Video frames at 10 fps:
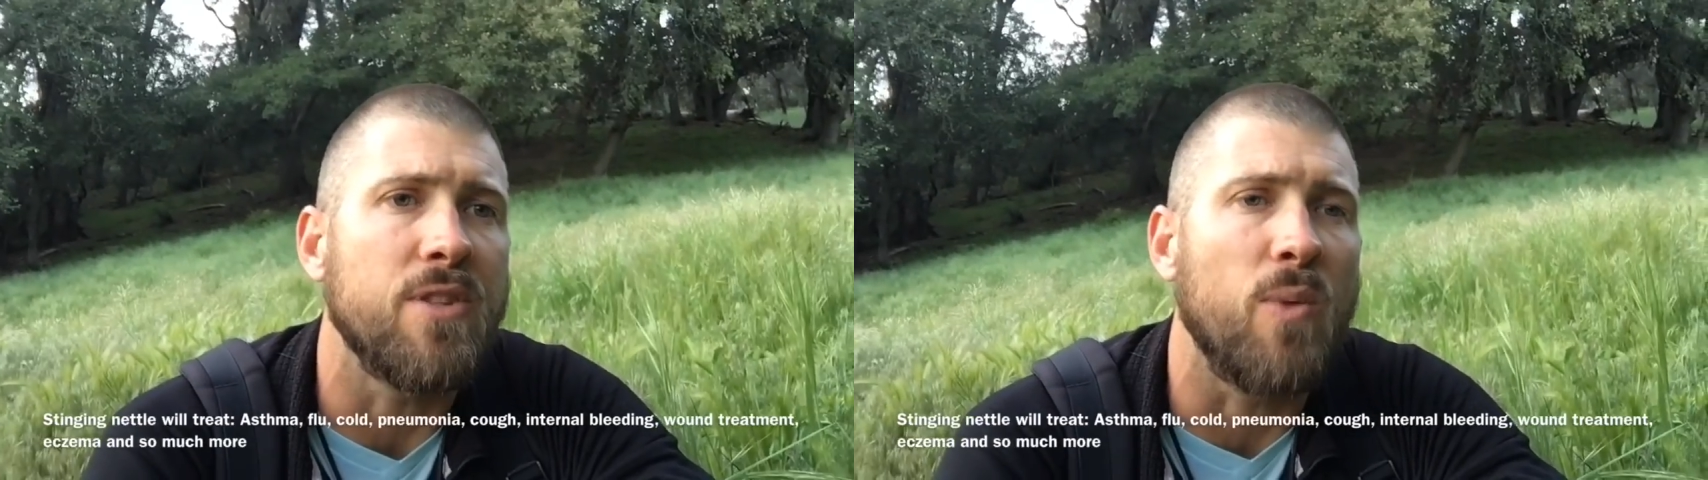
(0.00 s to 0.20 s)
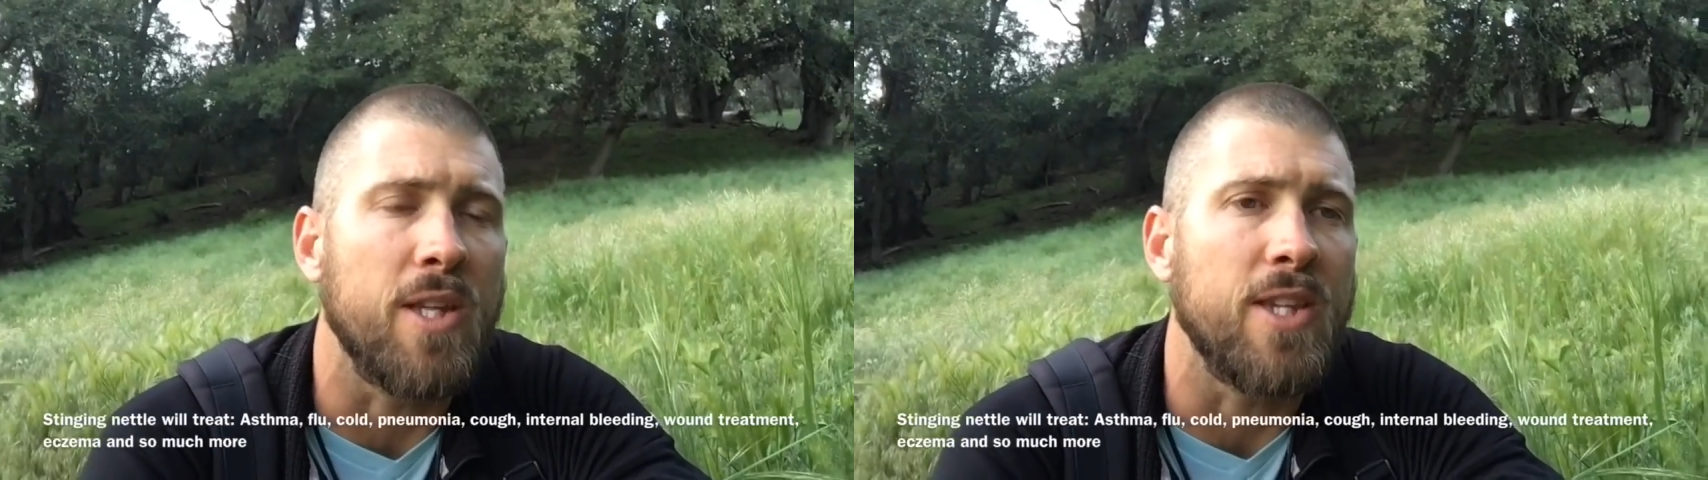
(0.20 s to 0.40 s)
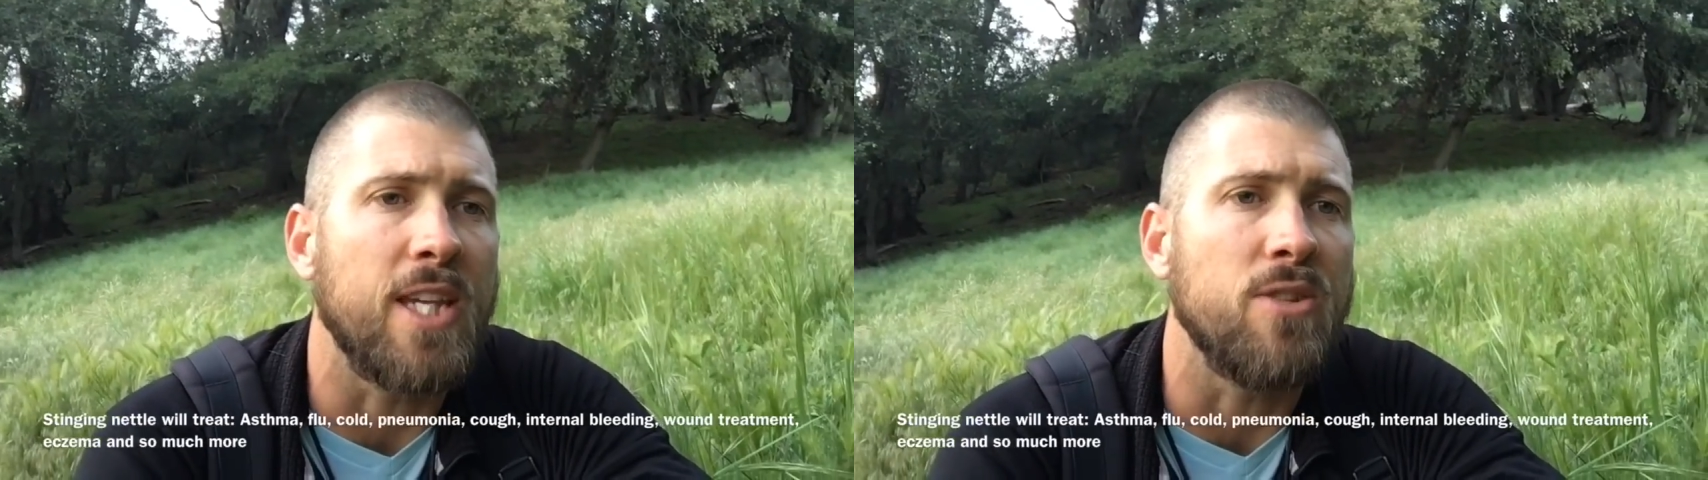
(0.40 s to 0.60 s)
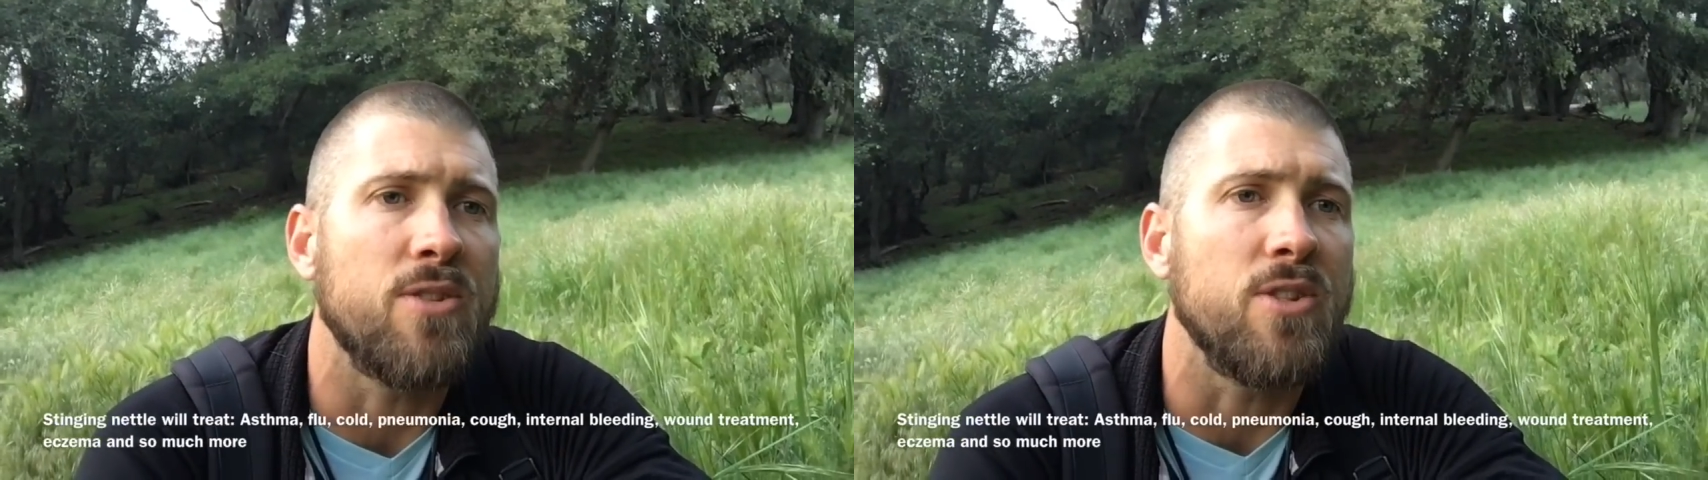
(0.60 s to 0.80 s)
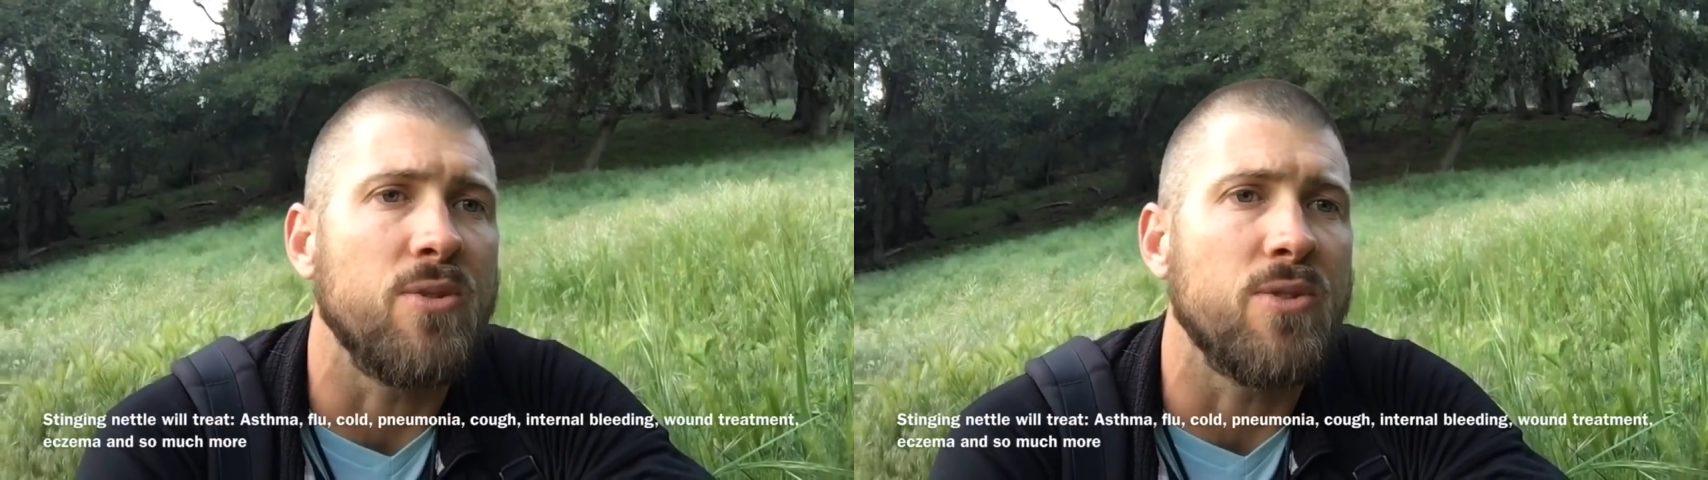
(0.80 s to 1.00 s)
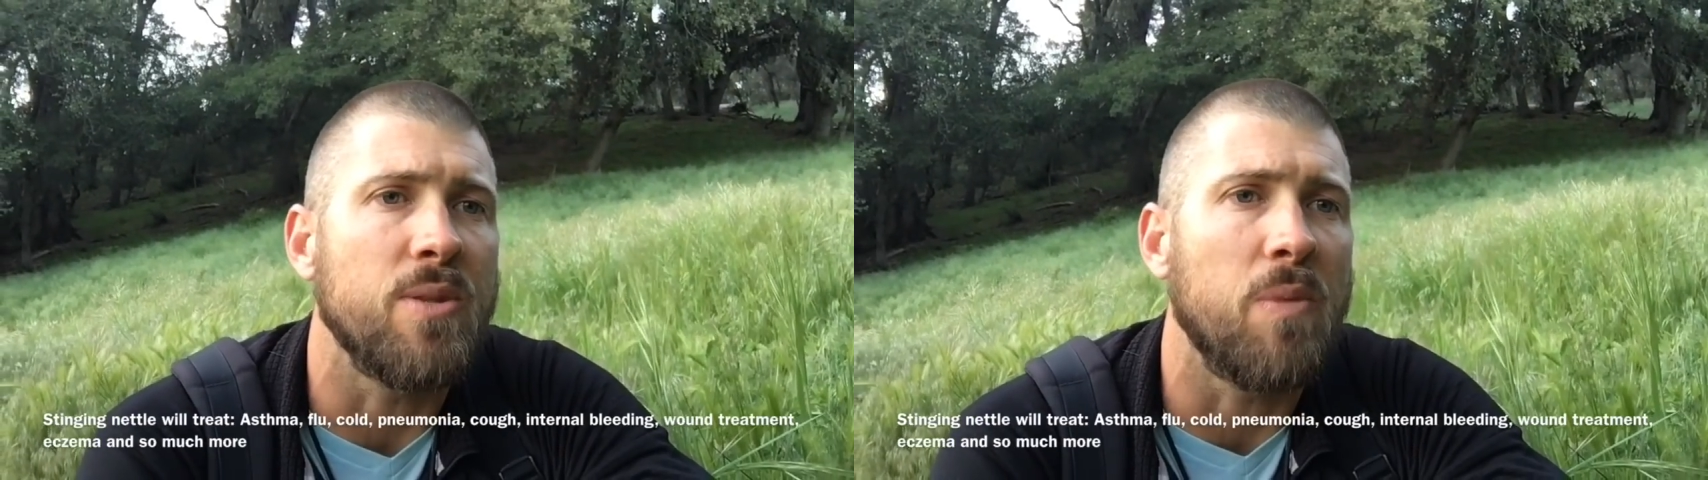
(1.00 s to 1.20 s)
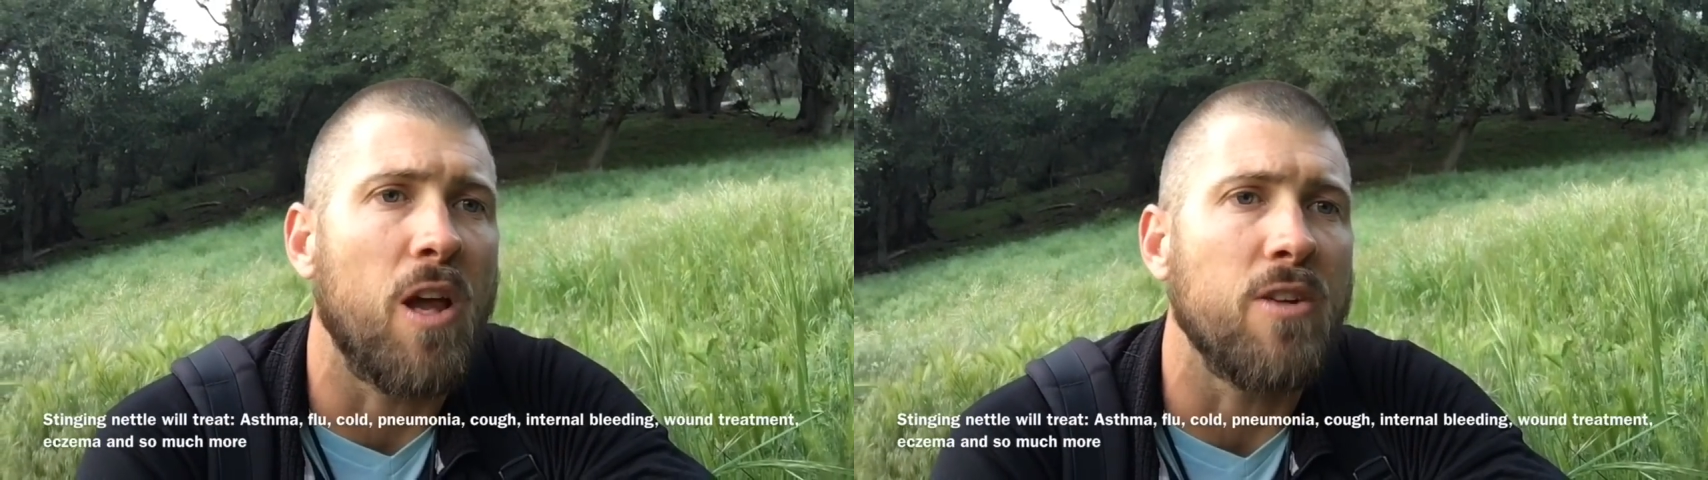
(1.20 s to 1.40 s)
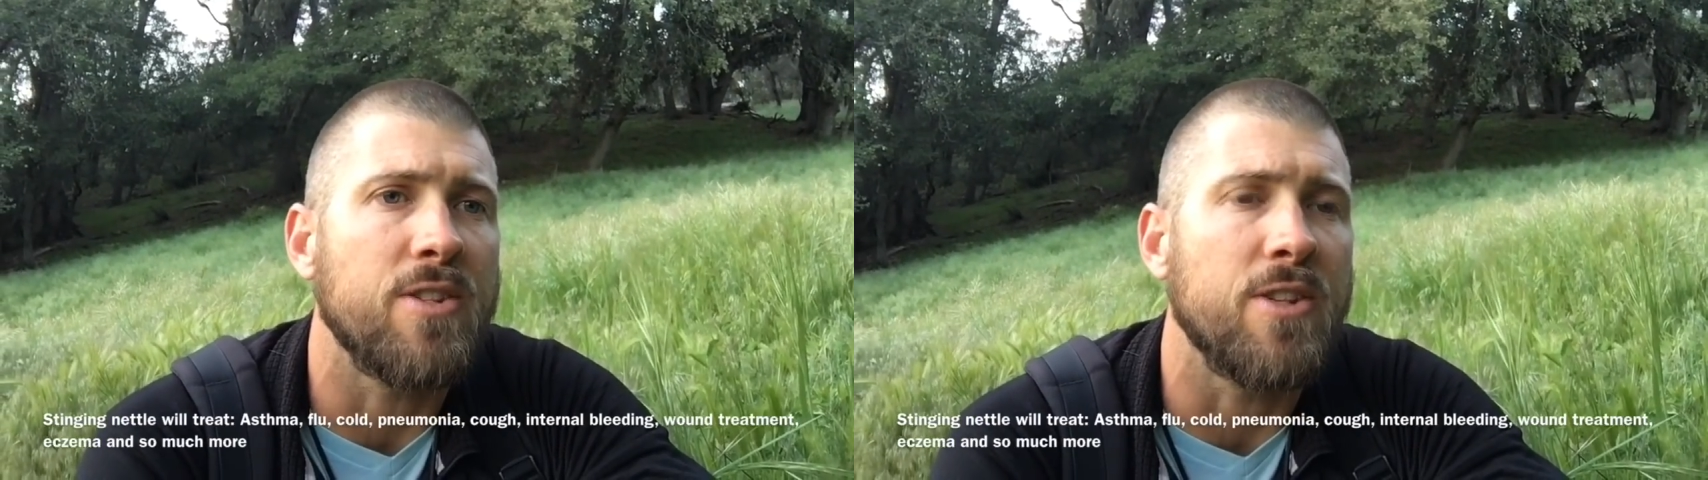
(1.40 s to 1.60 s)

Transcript: the way that they used to use the plant.